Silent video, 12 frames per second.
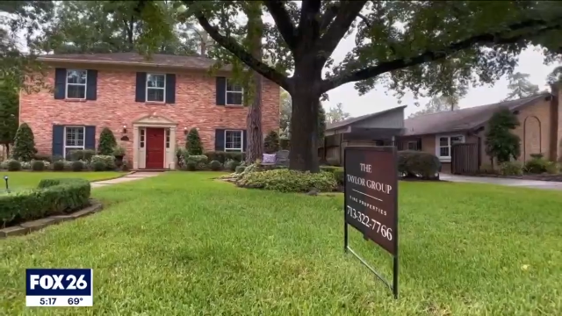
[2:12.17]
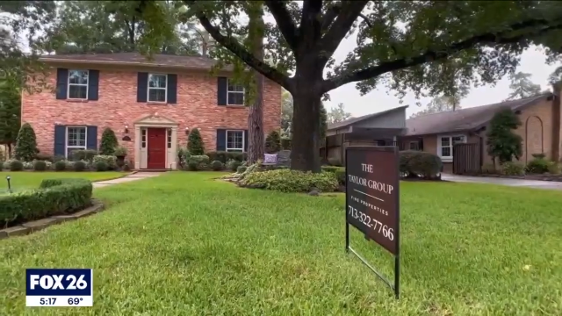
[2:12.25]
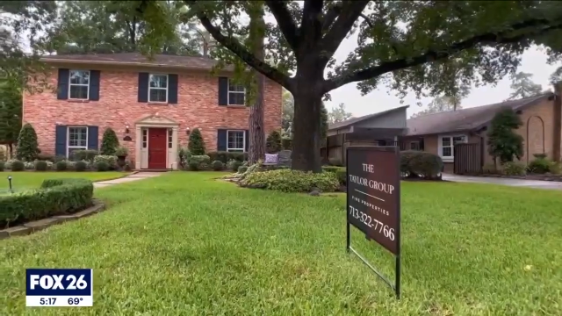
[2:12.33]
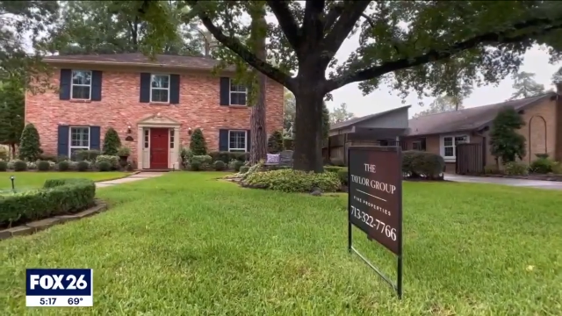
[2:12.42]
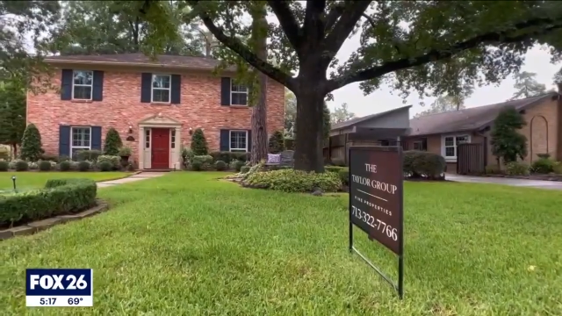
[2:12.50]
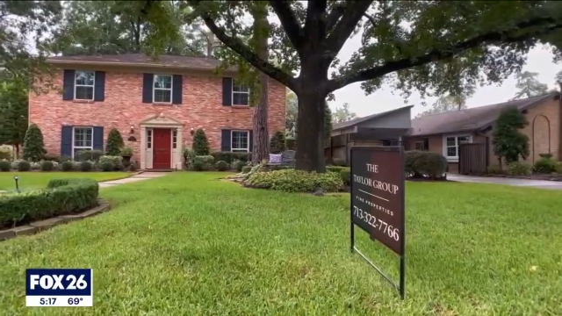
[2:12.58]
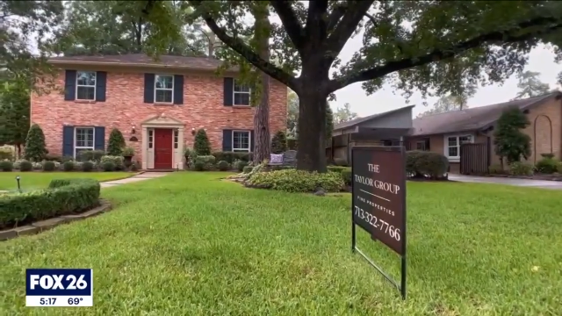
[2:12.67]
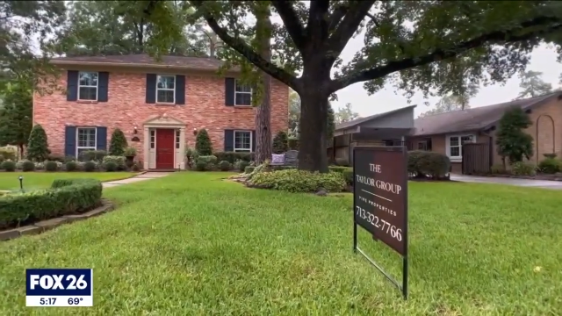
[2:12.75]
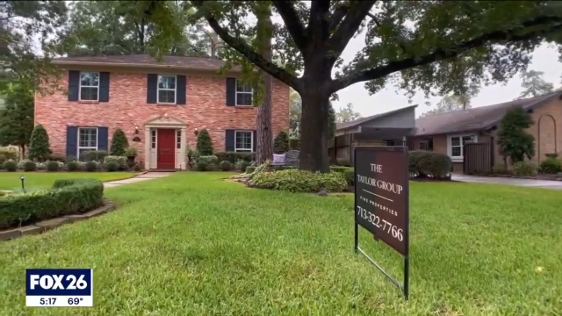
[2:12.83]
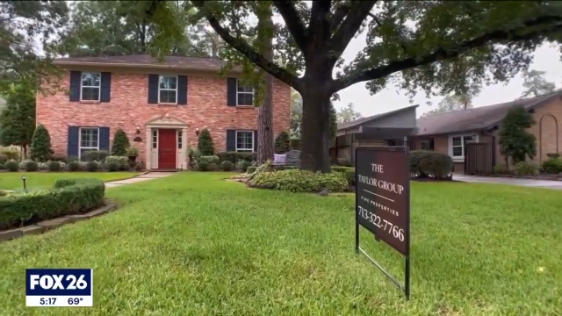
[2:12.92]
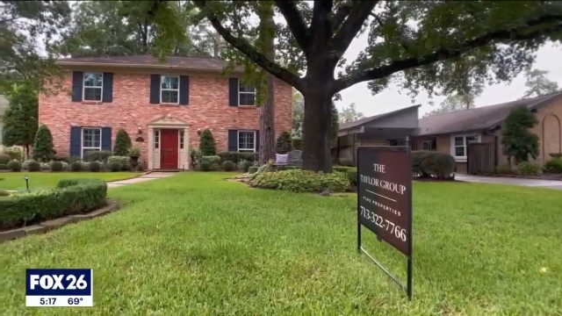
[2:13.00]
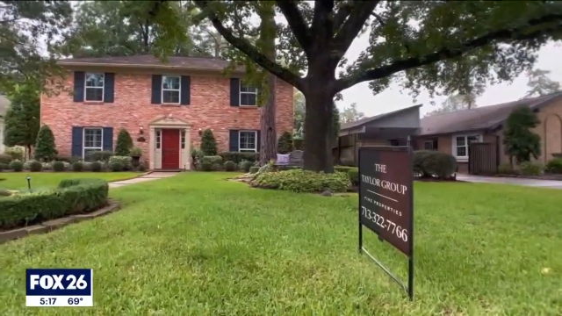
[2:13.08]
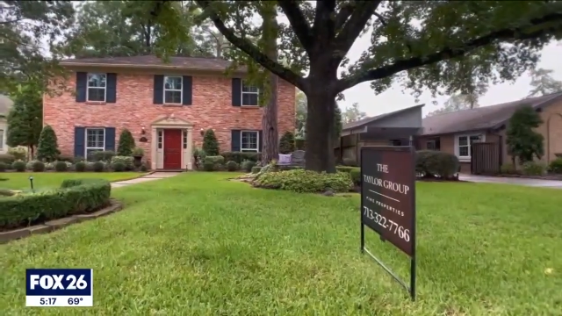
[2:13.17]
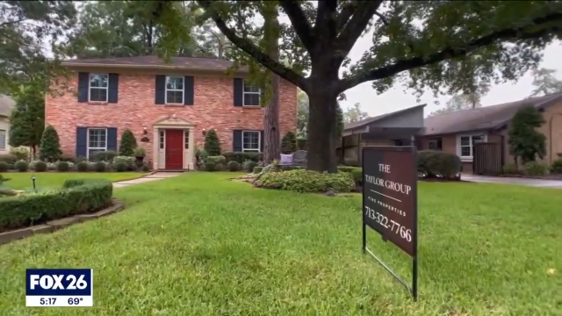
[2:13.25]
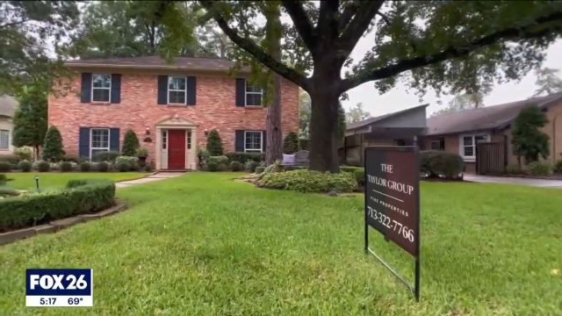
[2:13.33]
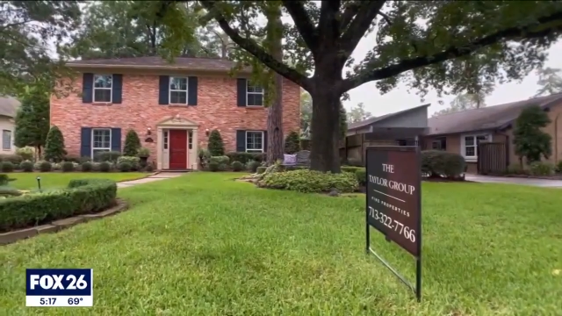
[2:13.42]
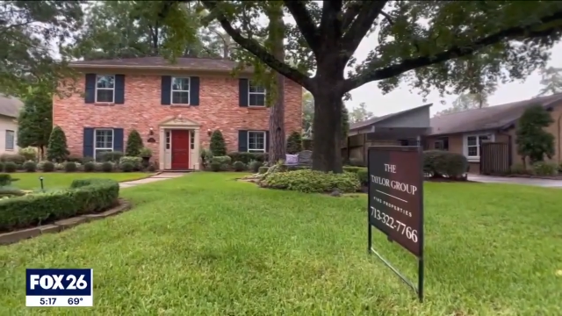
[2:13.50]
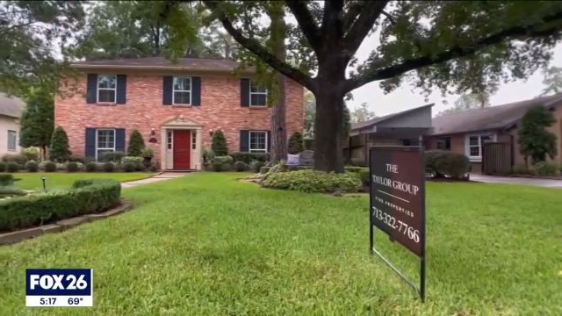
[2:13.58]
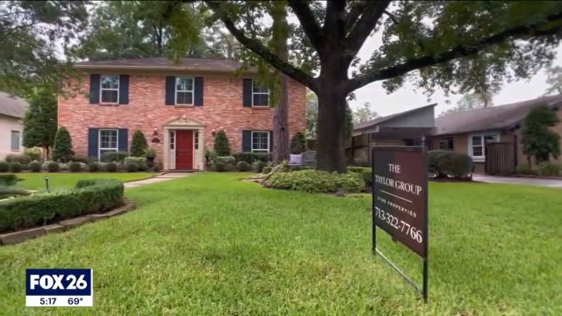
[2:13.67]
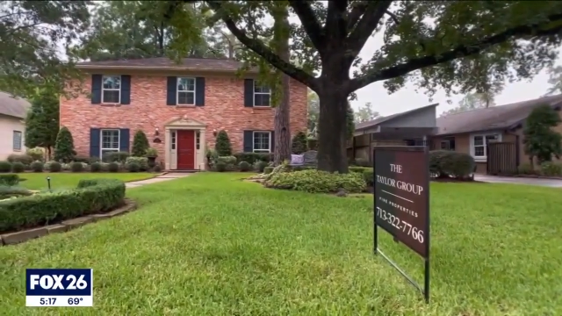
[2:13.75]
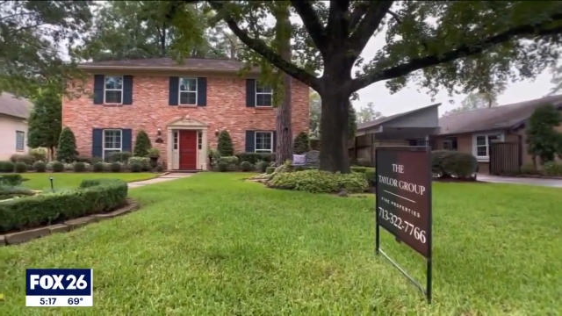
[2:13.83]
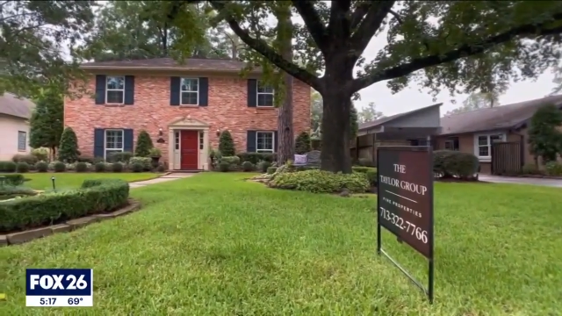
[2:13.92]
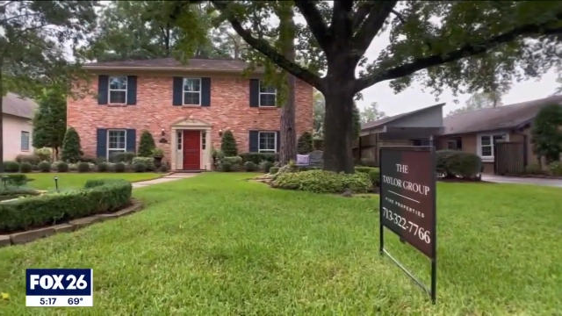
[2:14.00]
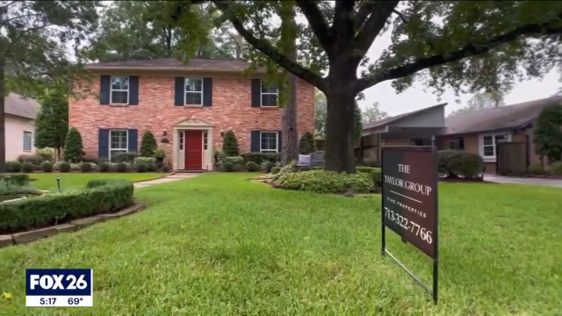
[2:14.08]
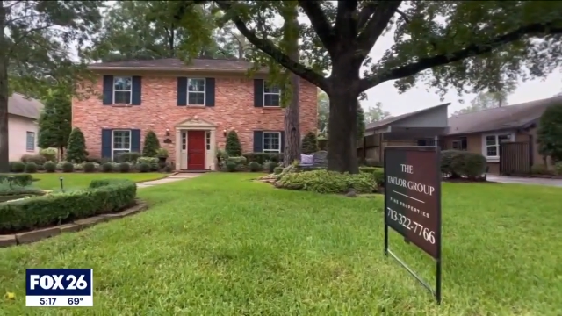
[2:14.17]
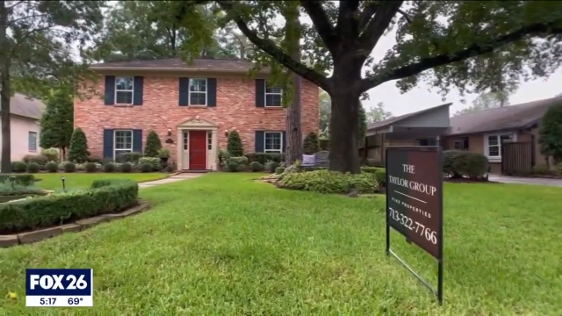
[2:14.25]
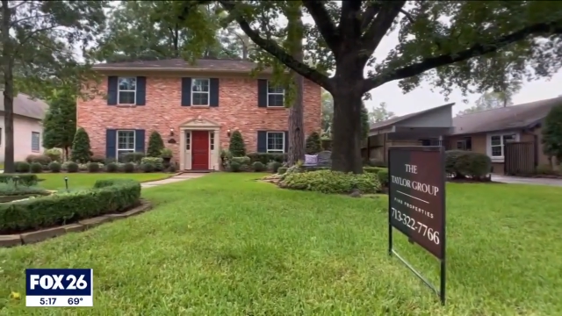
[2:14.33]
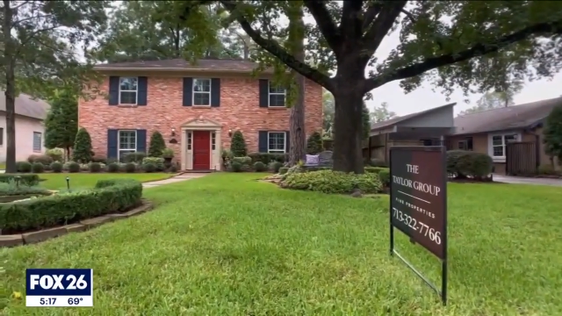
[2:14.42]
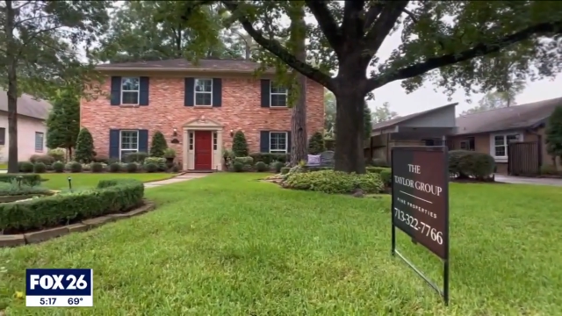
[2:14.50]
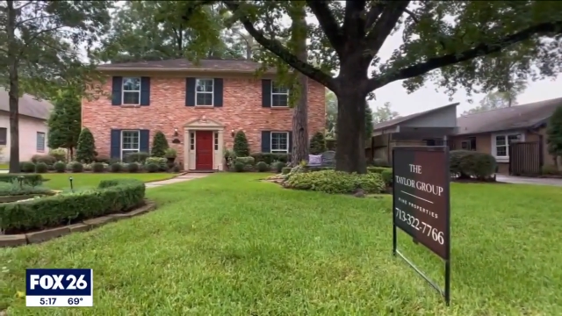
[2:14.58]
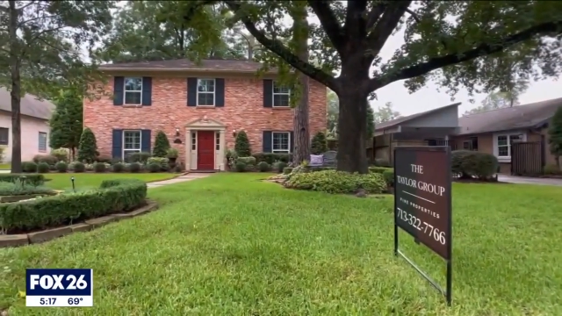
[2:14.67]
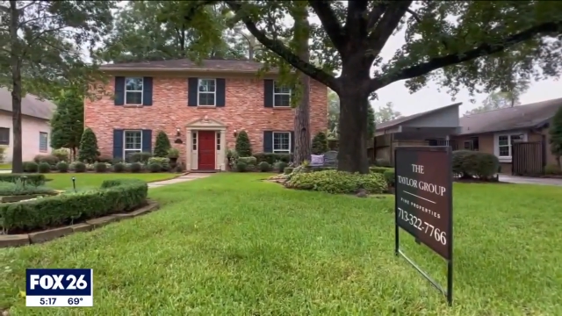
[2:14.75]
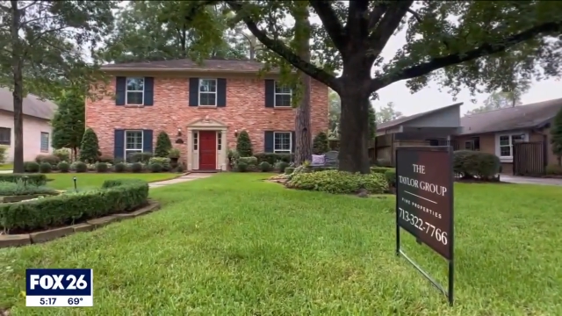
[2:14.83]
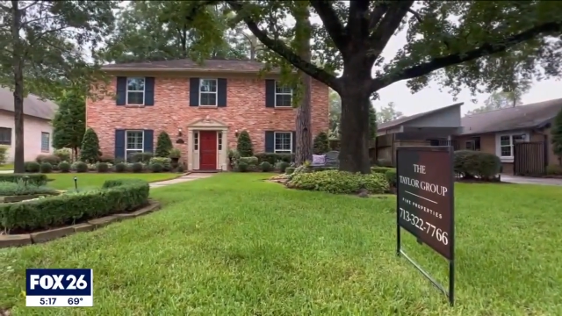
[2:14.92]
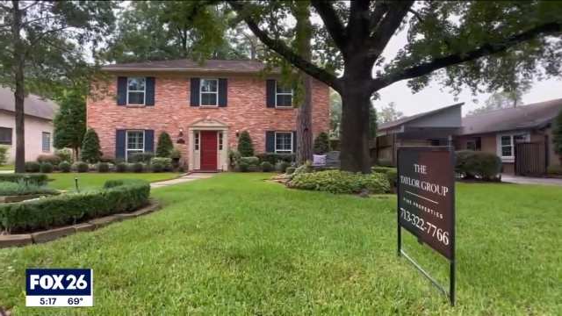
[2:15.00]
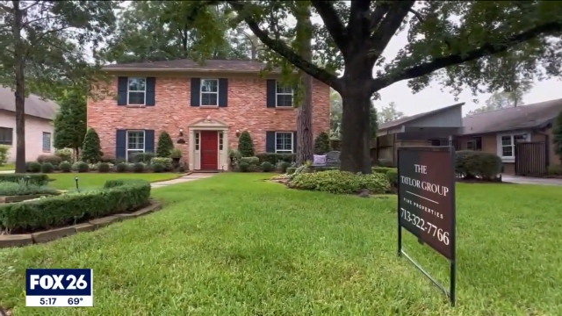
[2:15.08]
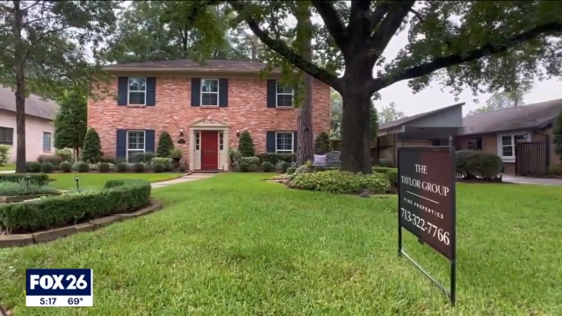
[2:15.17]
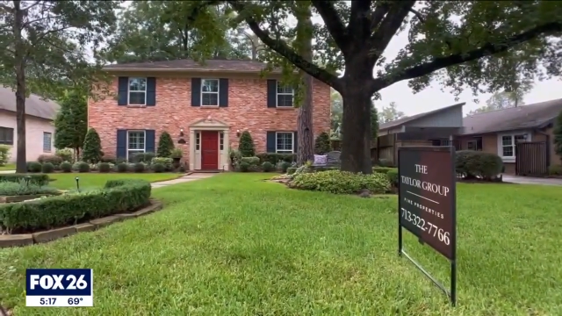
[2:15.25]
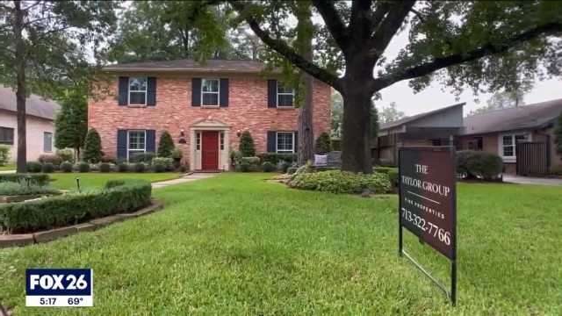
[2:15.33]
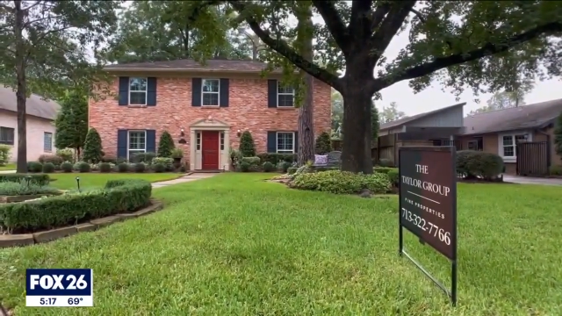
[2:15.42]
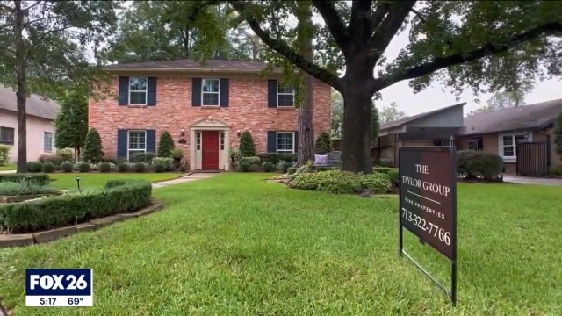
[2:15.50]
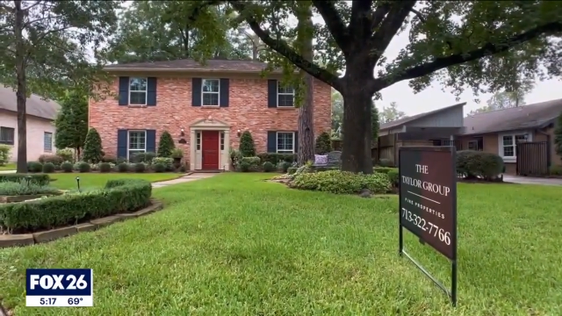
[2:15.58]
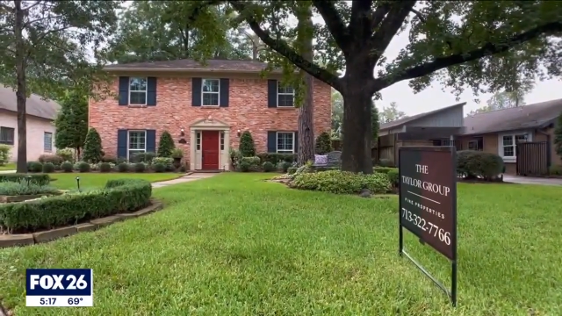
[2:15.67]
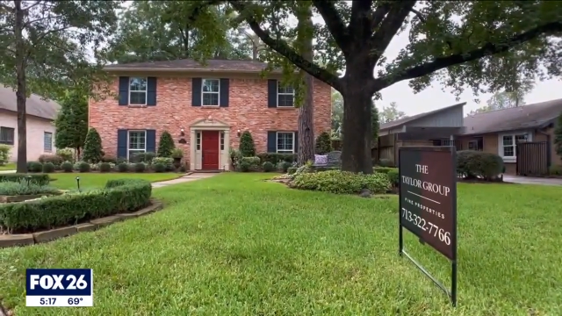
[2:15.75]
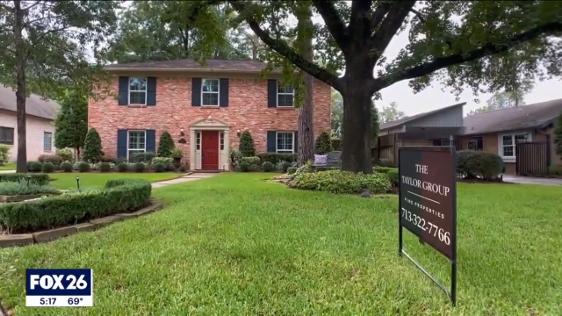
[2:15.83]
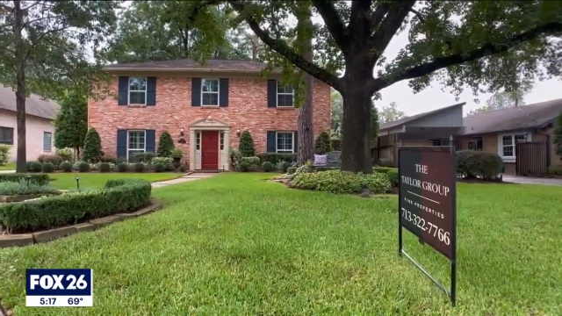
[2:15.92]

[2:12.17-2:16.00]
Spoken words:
Nobody's mouth can be seen.